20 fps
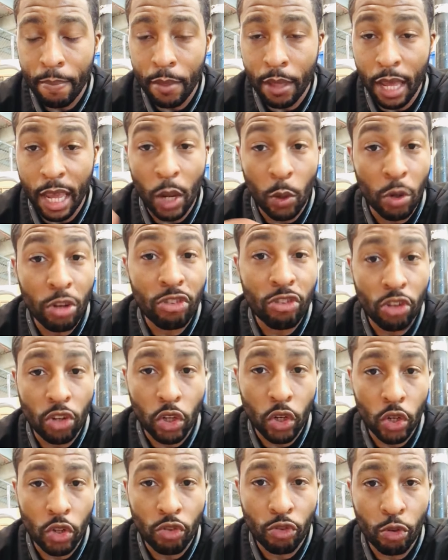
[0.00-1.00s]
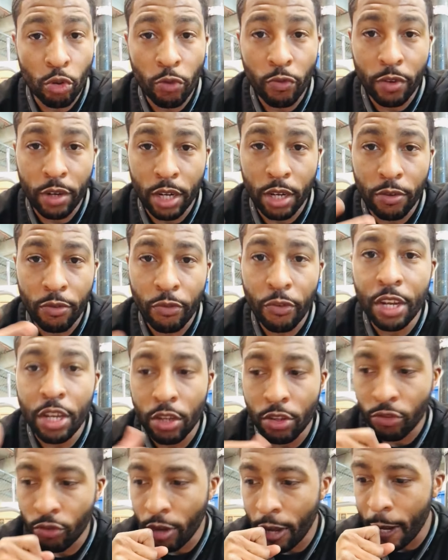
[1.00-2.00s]
And we should know the truth and it'll free
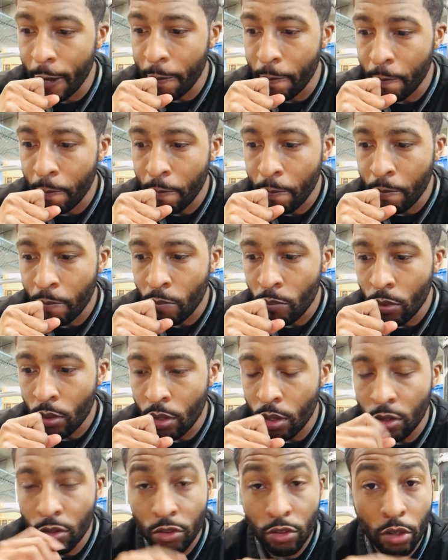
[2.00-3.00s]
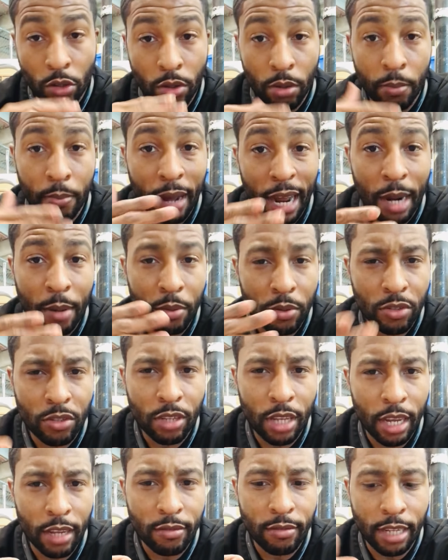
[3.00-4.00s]
us, right? So the Bible
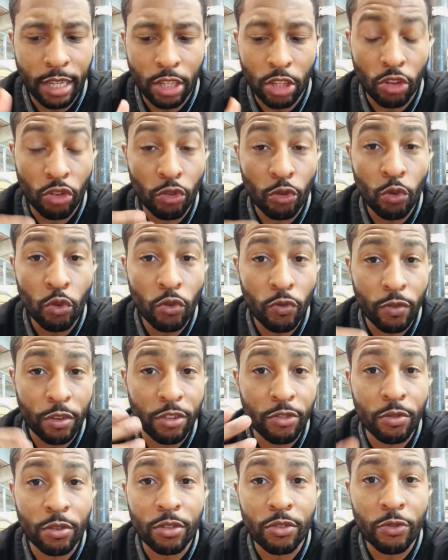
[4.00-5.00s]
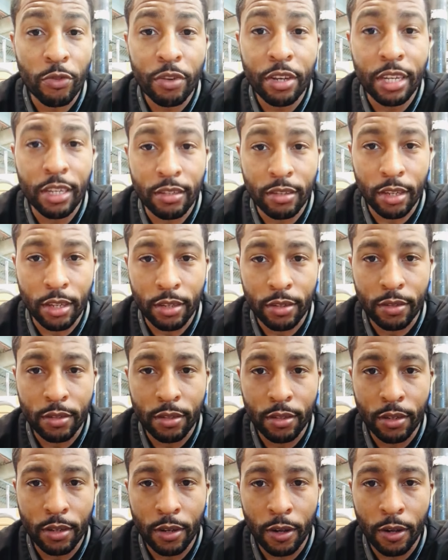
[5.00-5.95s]
says that the truth is what frees us.